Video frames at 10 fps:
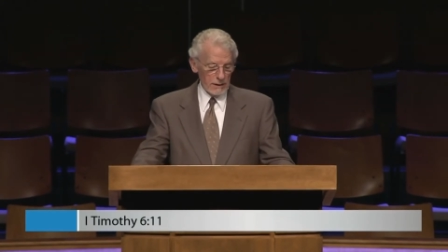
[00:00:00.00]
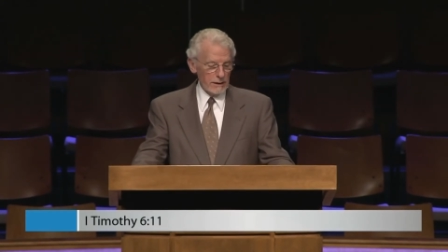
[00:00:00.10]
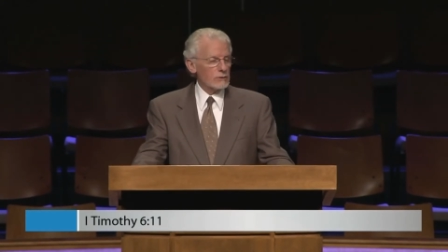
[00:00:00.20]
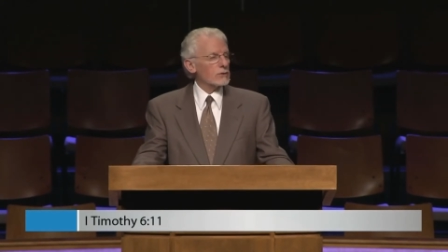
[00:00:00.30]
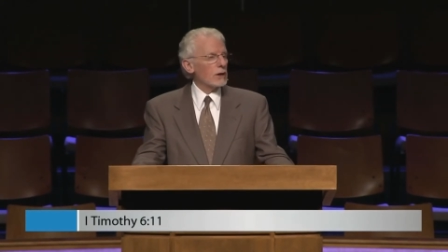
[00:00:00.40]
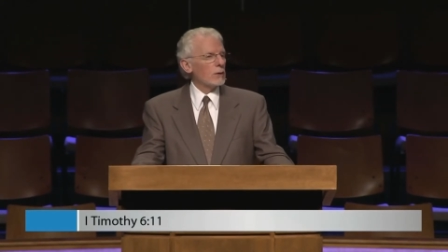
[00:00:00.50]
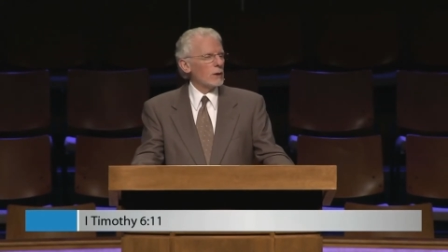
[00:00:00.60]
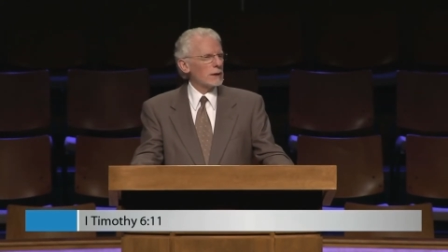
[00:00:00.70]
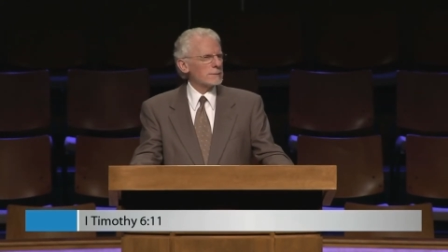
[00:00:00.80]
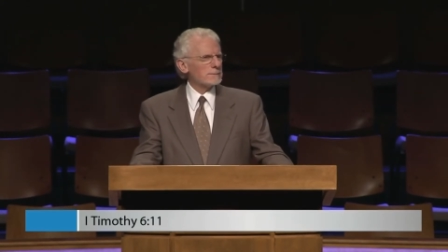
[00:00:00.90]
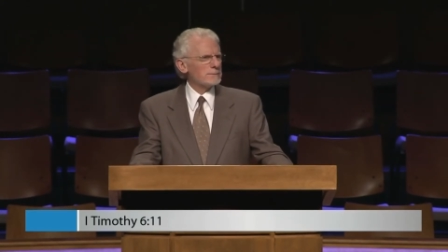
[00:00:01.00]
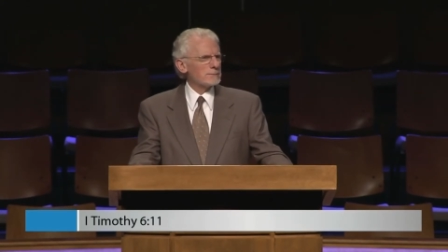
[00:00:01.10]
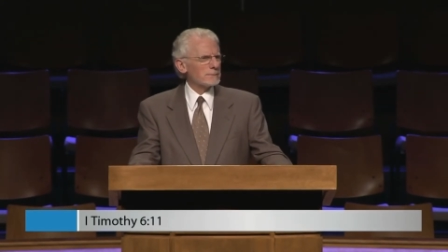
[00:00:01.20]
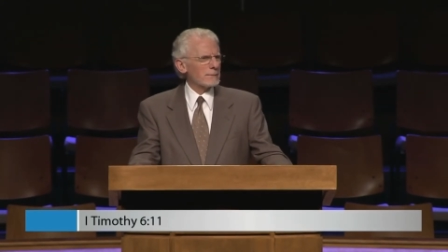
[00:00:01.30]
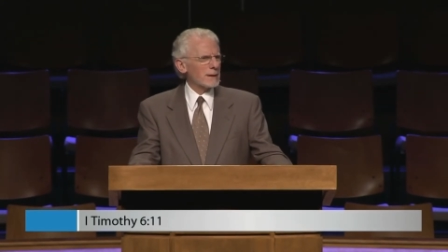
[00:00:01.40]
and so on.
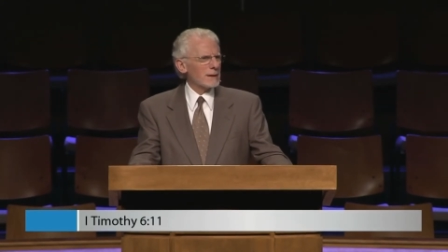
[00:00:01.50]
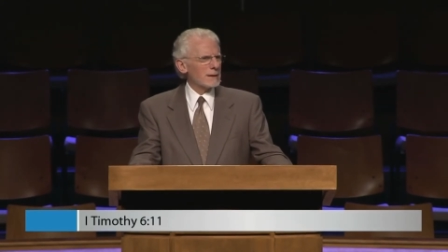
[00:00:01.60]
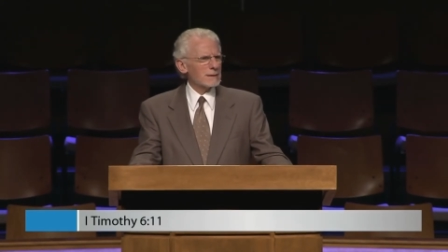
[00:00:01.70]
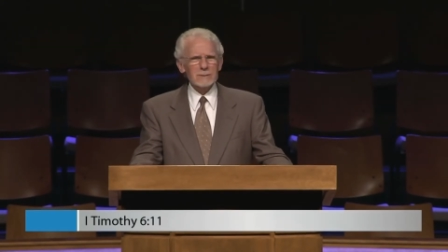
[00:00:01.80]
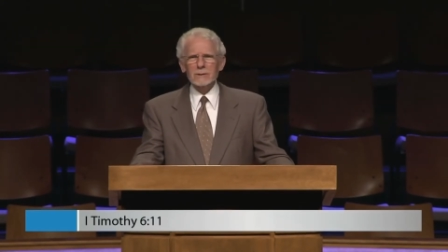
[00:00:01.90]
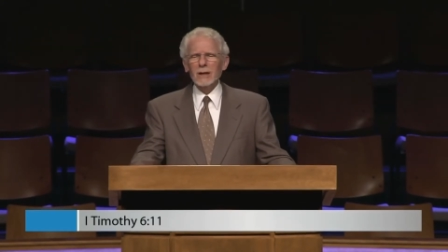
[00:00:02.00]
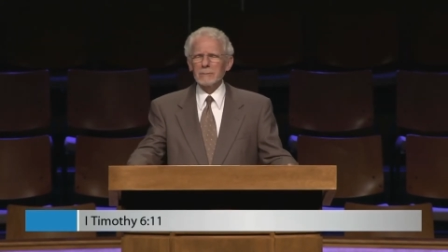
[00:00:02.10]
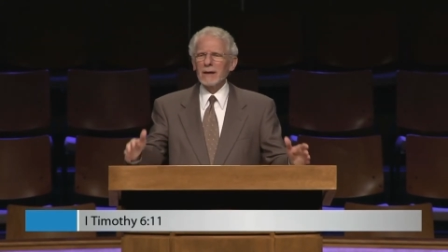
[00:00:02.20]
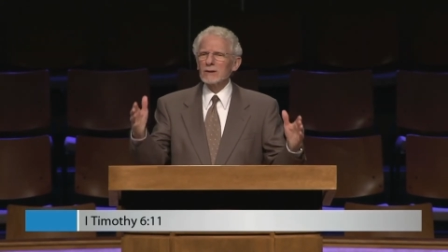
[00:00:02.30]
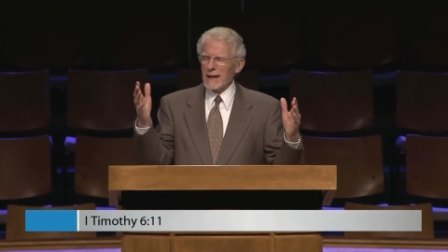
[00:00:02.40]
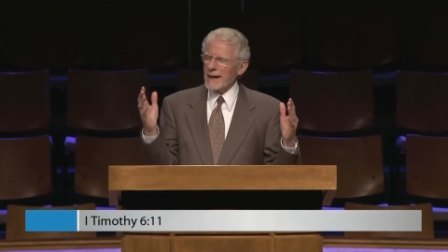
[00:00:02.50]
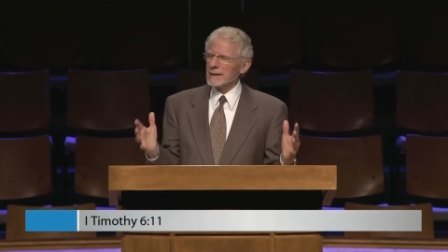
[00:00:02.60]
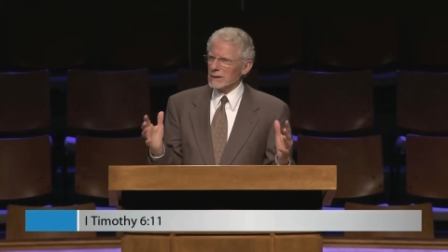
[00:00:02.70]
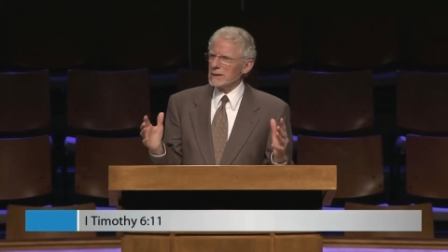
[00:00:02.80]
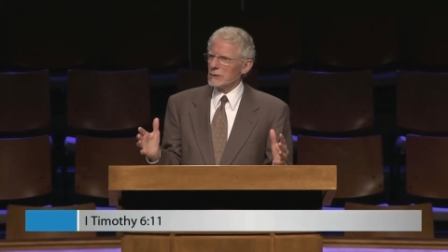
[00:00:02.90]
So we're talking about
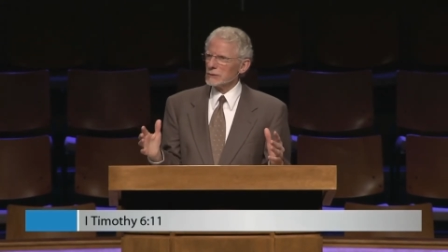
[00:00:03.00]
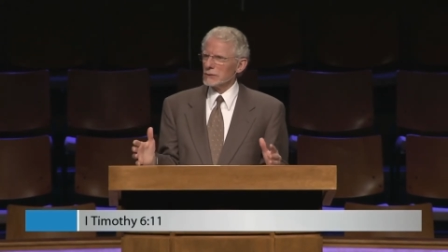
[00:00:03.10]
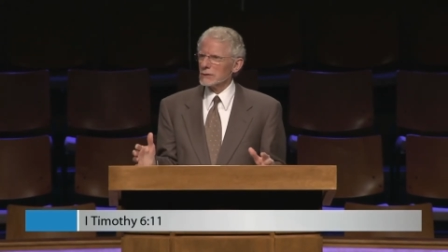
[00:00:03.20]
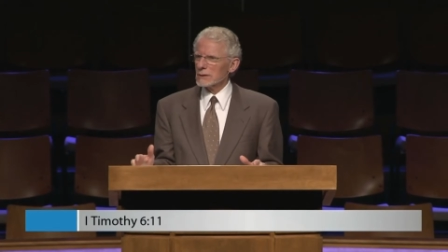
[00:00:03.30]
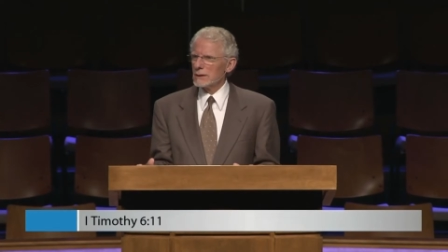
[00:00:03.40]
godliness.